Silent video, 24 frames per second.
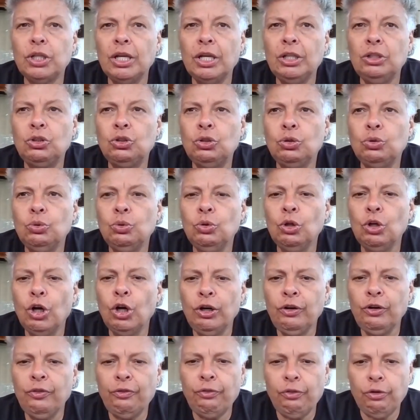and to
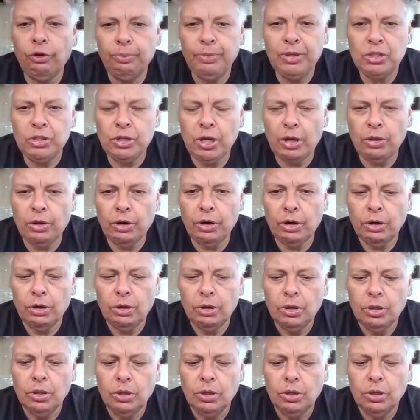learn from each other.